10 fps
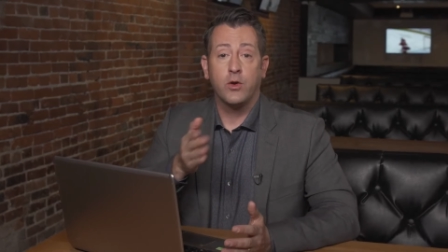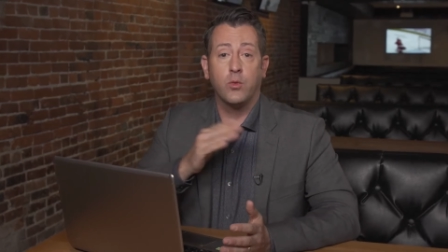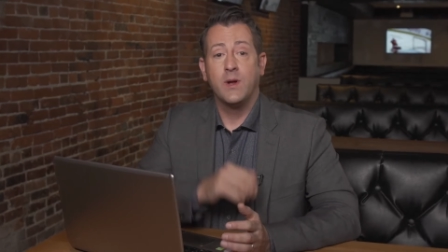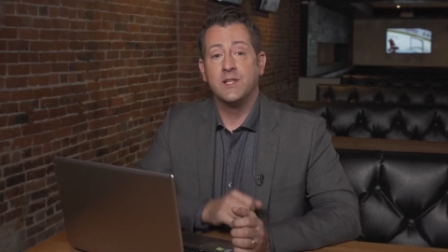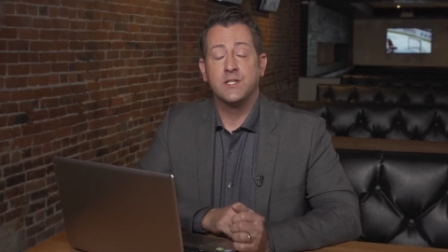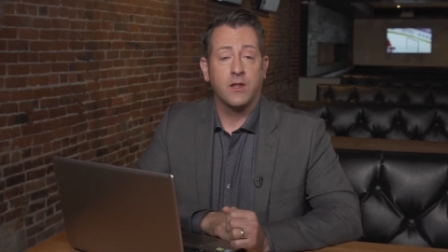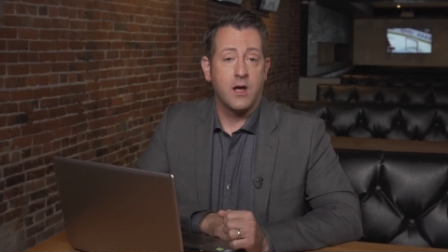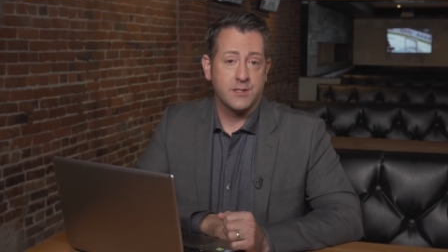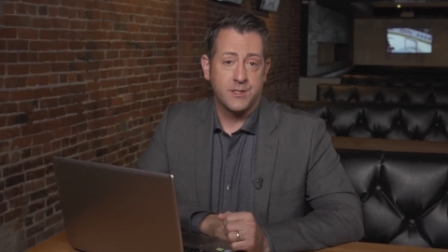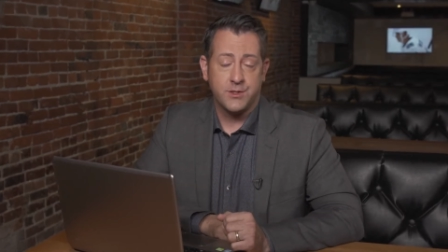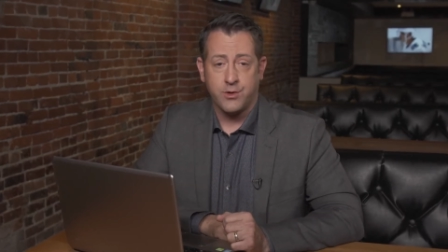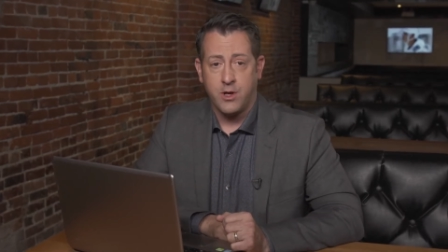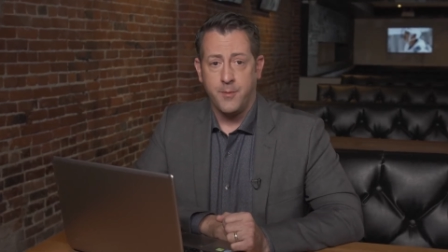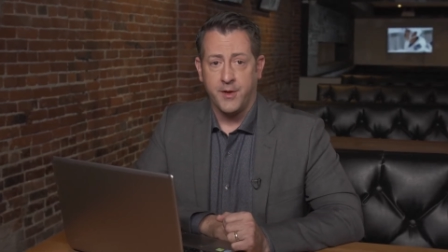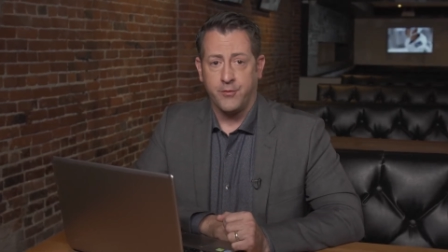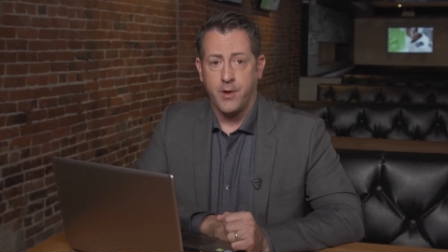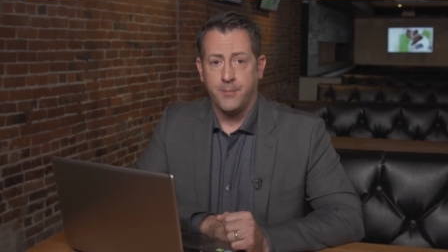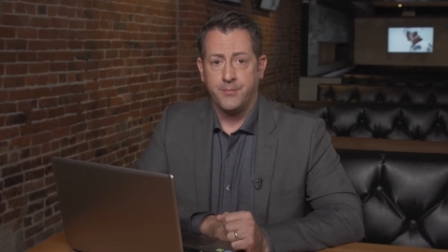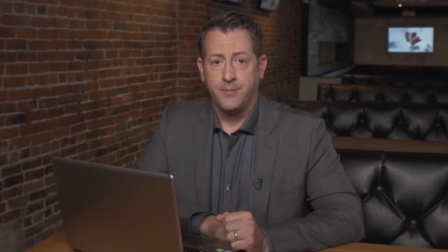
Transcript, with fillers: your wins and losses are coming from.